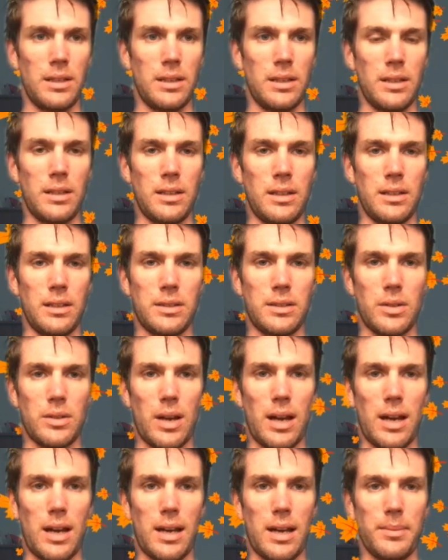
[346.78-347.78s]
So
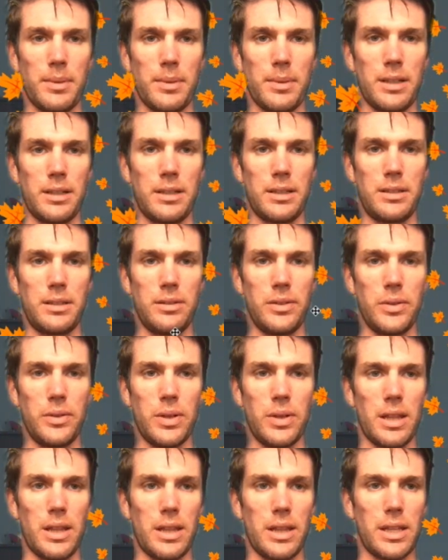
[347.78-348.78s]
I'm going to do
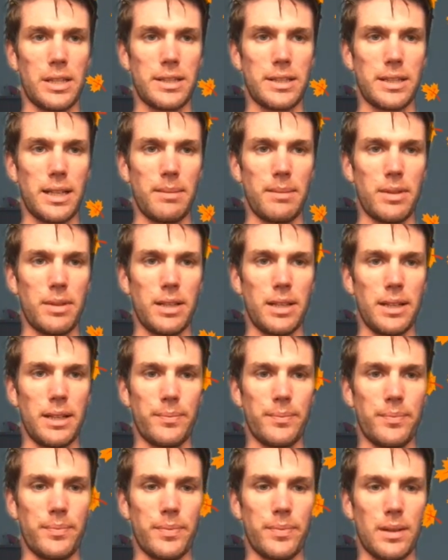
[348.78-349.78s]
the same thing,
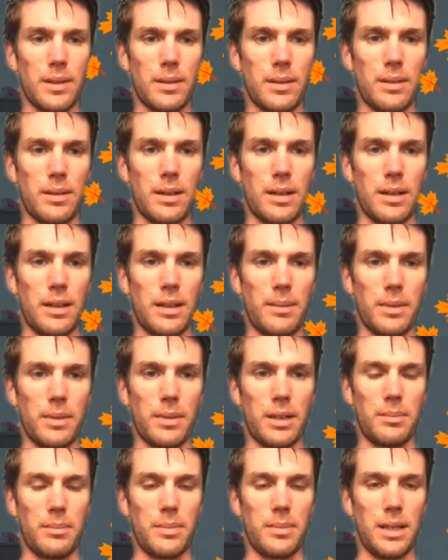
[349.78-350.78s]
and I'm going to
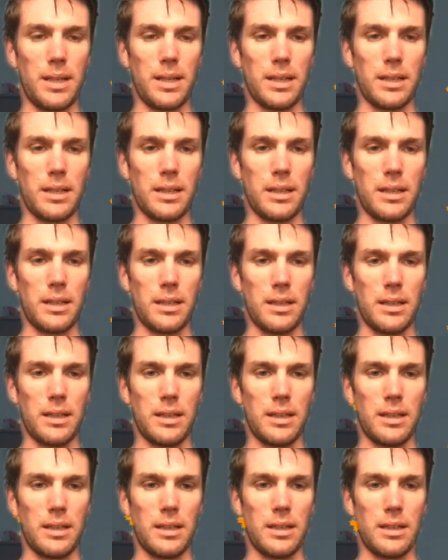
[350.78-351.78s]
make
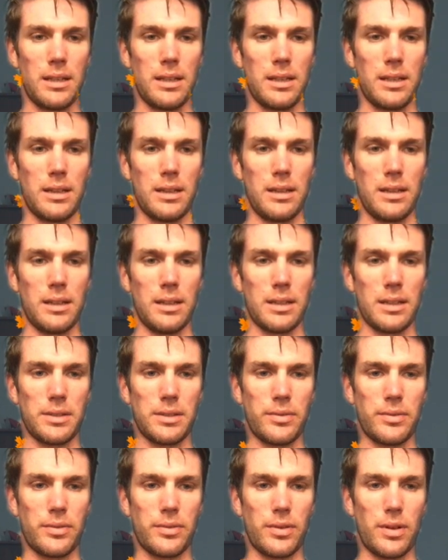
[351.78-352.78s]
this
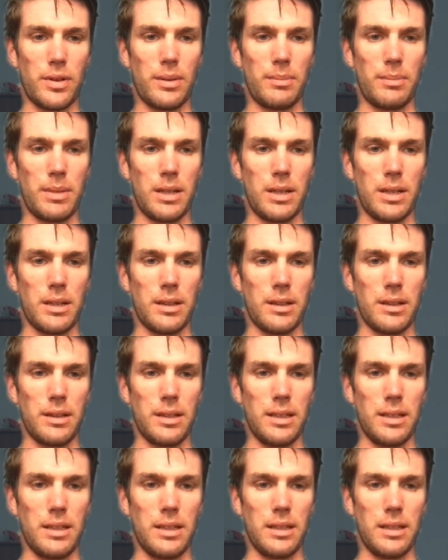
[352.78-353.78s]
from
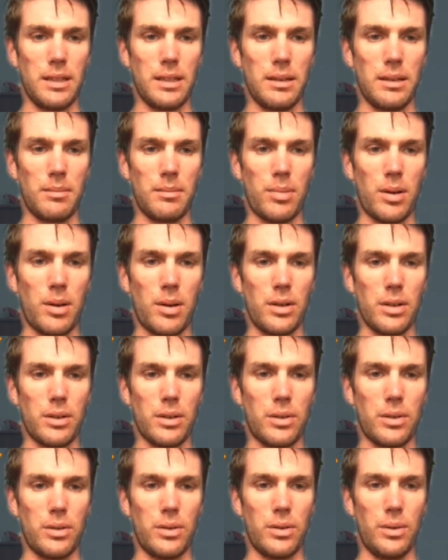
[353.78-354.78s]
the
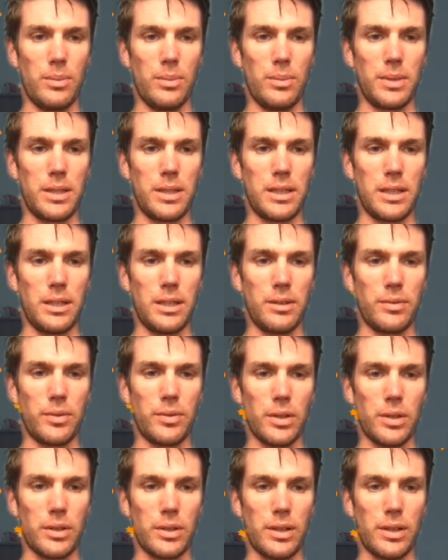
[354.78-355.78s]
particle material
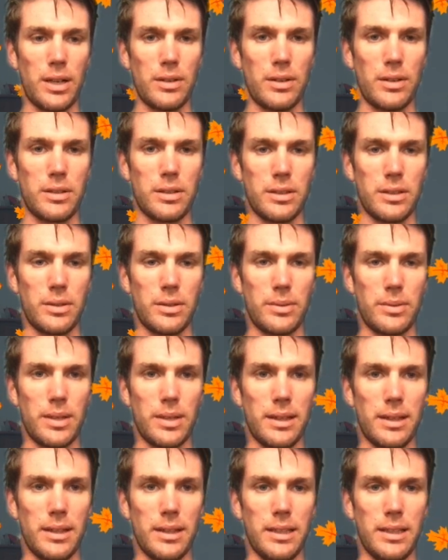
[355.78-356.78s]
foreground to the red
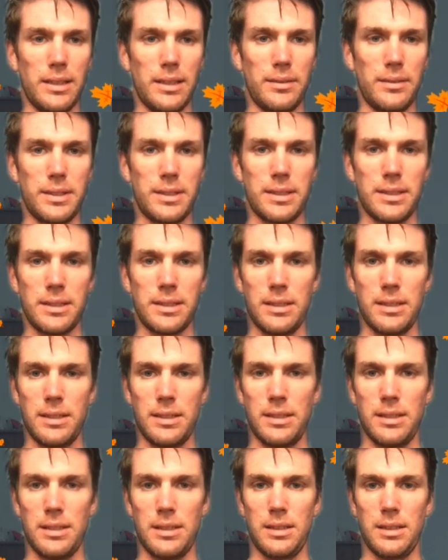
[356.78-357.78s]
leaves,
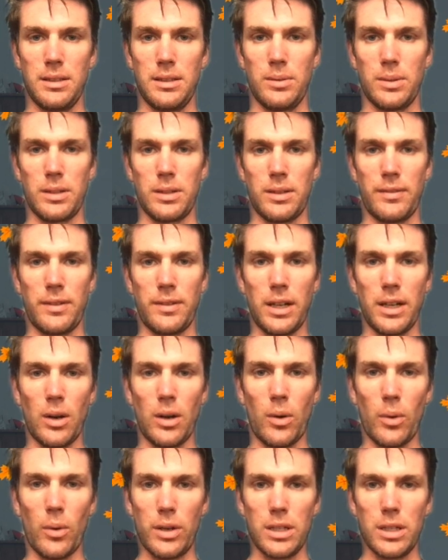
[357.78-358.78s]
which are very
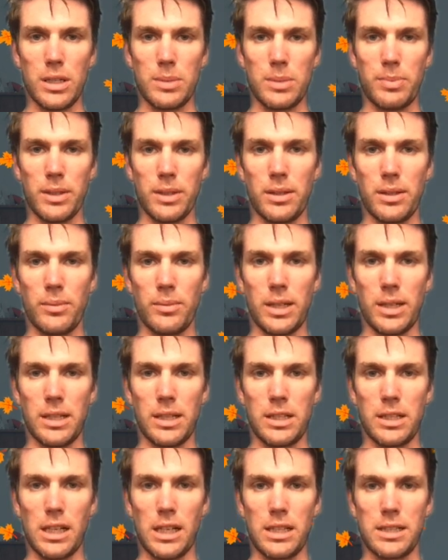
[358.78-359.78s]
orange, but we can
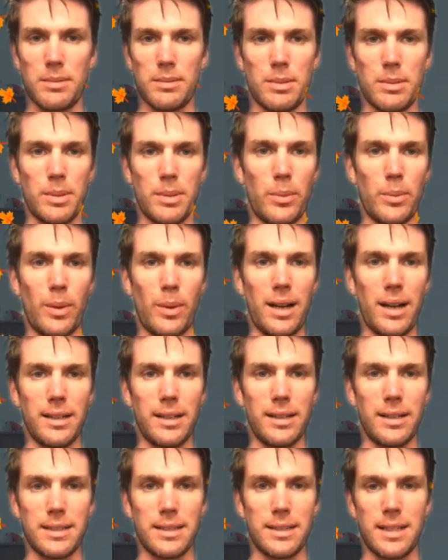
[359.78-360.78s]
change them to be red in a
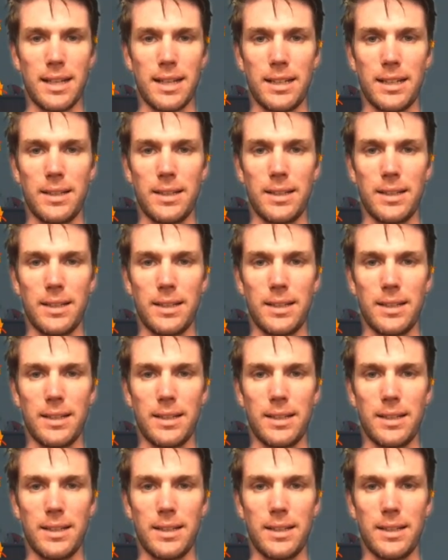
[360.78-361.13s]
second.